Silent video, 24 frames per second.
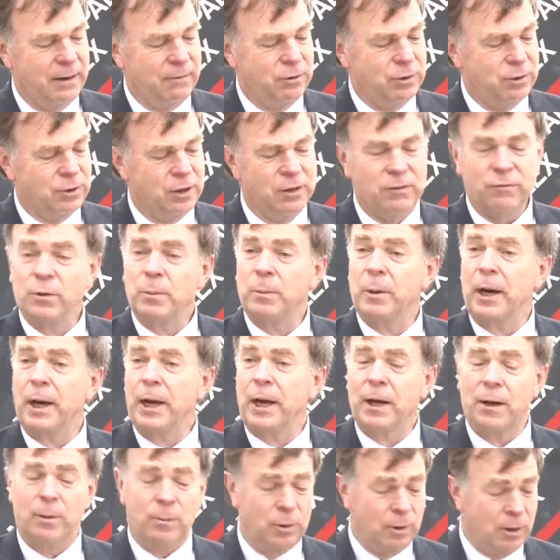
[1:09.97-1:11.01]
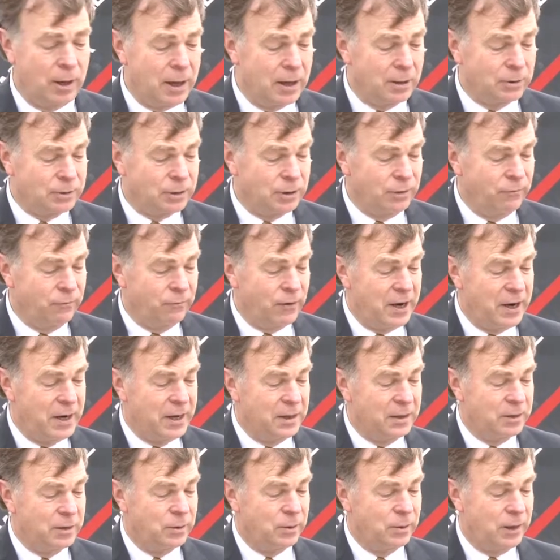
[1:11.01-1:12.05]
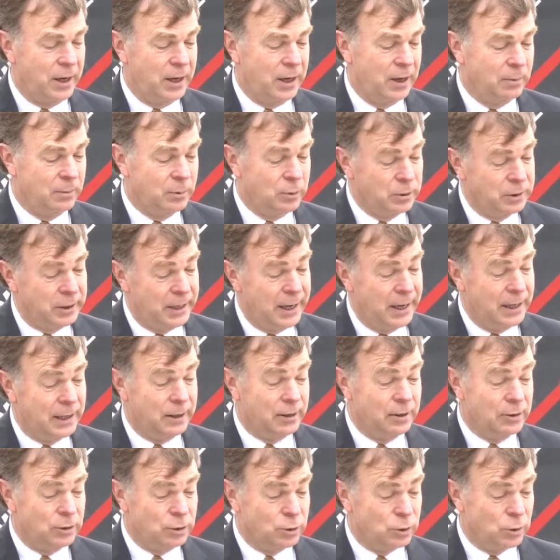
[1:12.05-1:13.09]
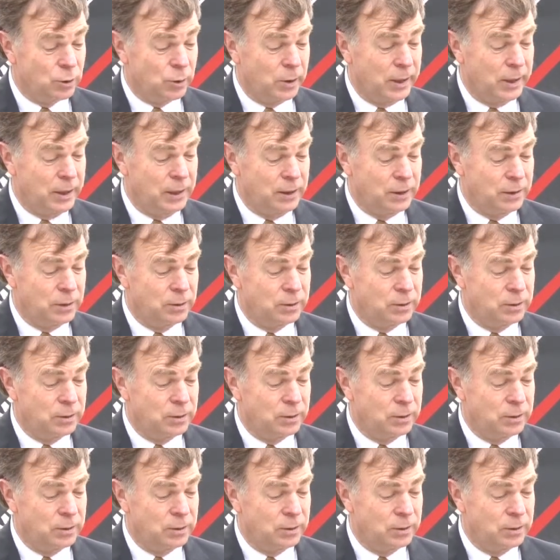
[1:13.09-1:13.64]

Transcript: everything from an animal lost and found, to an animal dead in the street,